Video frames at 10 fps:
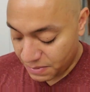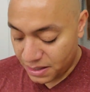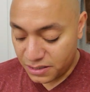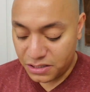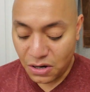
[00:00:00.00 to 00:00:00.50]

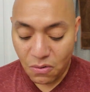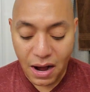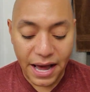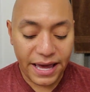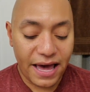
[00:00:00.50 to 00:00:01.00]
So
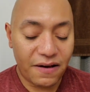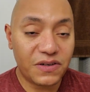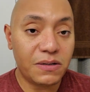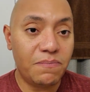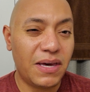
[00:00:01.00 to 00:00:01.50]
I have
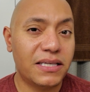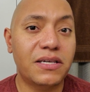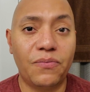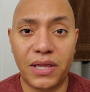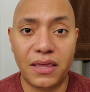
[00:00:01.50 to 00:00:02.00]
to mix
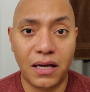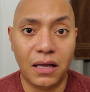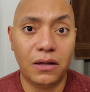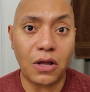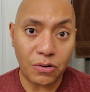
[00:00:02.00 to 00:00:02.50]
it with a
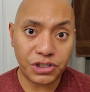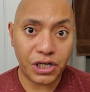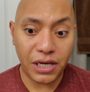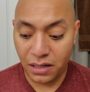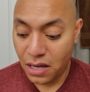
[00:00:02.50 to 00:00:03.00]

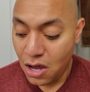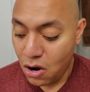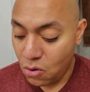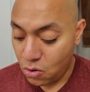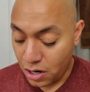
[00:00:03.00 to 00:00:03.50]
lotion
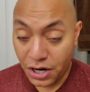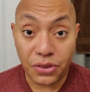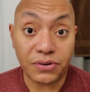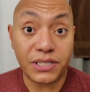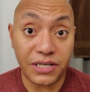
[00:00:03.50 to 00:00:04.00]
or
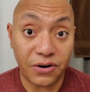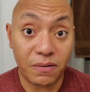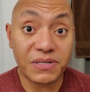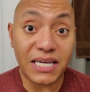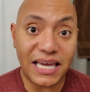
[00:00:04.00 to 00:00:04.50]
another
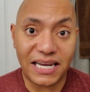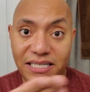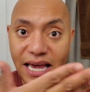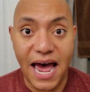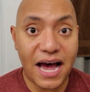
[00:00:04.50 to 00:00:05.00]
serum to get it
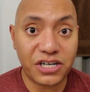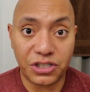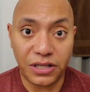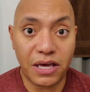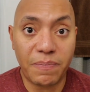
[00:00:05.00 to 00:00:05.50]
to
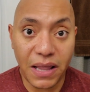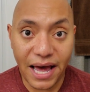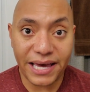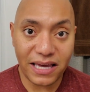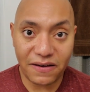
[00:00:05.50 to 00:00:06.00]
actually
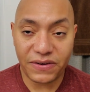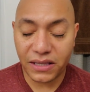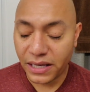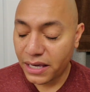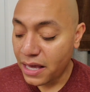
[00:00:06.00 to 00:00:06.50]
apply
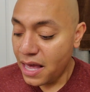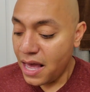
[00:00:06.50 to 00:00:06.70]
evenly.